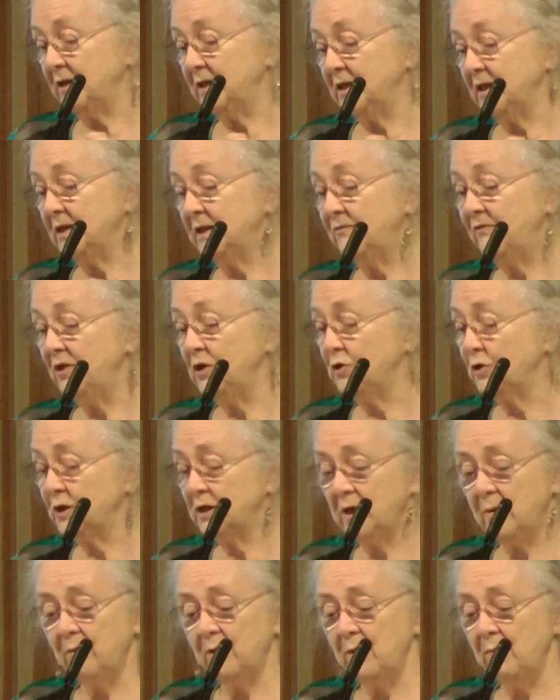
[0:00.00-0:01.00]
said, feature
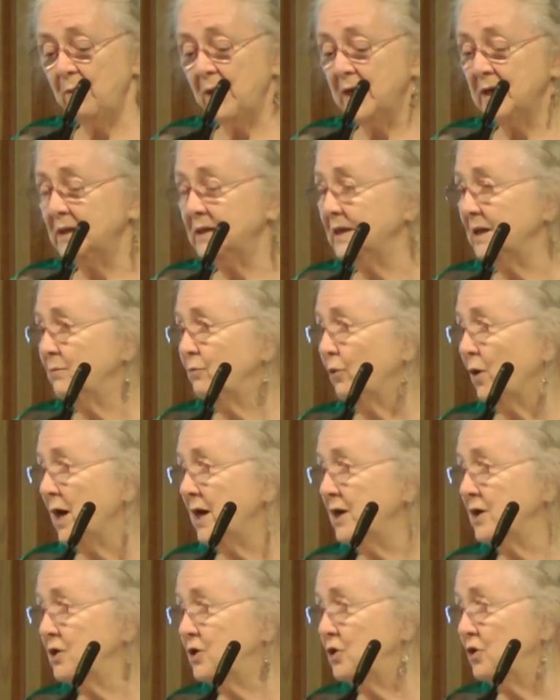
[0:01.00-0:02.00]
some of the best and
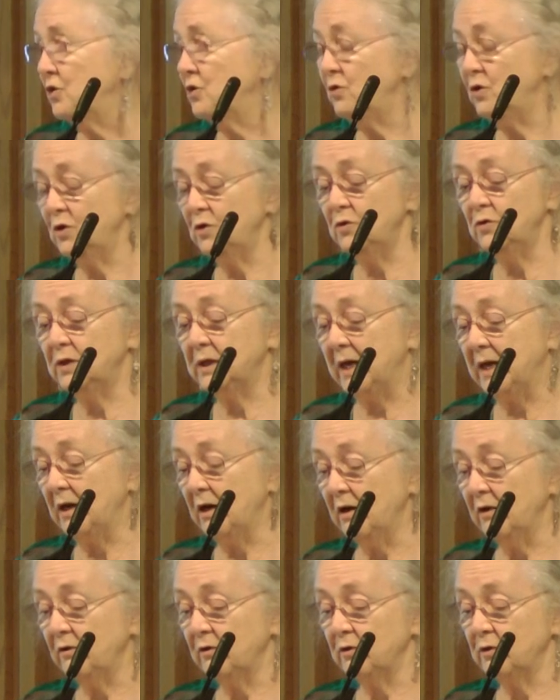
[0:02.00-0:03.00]
brightest UUs and
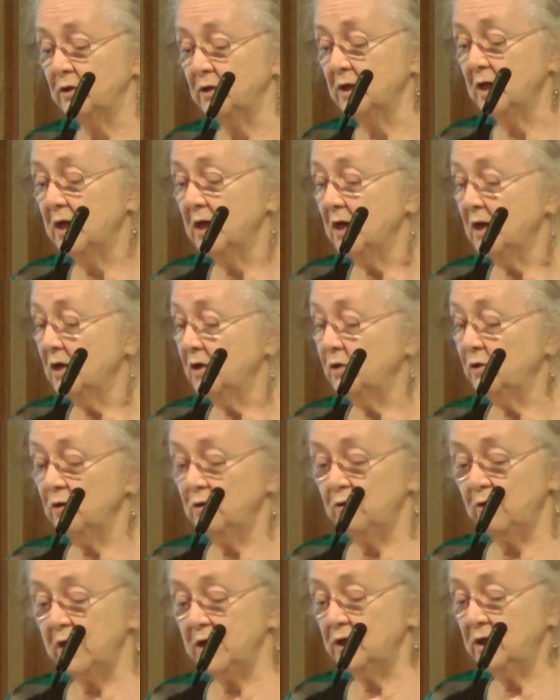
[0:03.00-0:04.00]
others to
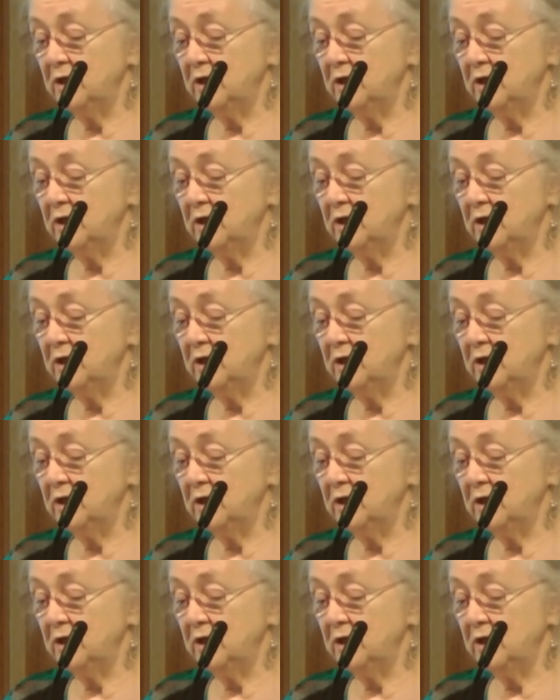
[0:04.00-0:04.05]
address